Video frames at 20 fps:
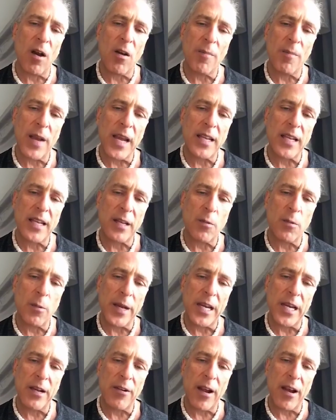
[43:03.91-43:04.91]
making
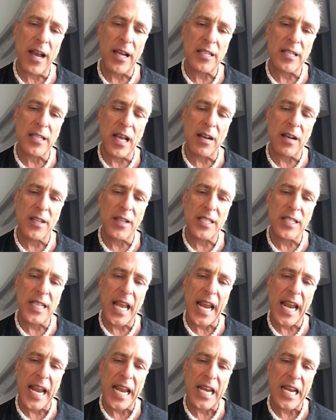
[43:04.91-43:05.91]
wheatgrass out of this
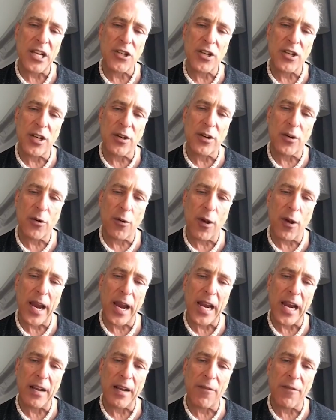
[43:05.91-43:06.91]
ancient
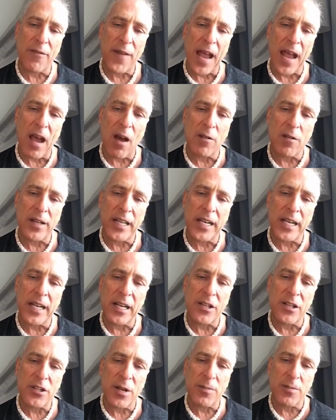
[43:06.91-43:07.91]
grain found in an
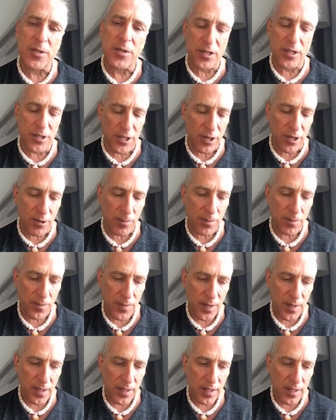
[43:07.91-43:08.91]
Egyptian tomb.
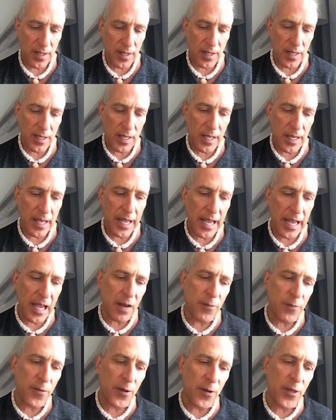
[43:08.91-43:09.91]

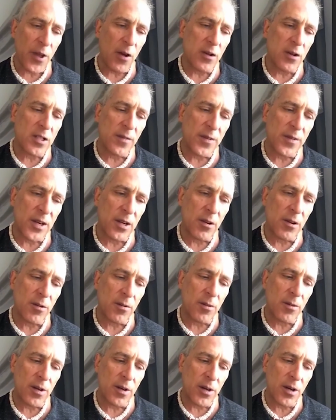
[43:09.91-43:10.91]
And for those of
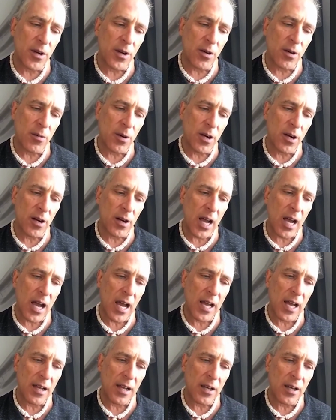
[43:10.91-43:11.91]
you who
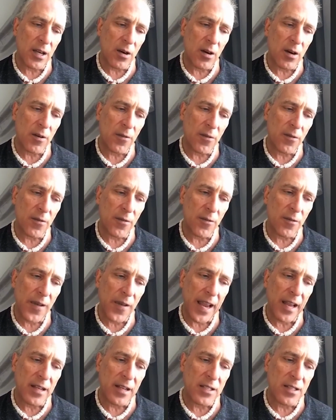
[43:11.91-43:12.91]
are
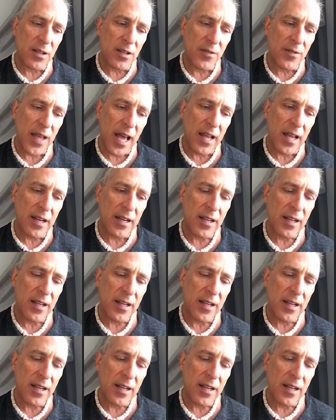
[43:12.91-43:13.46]
fans of that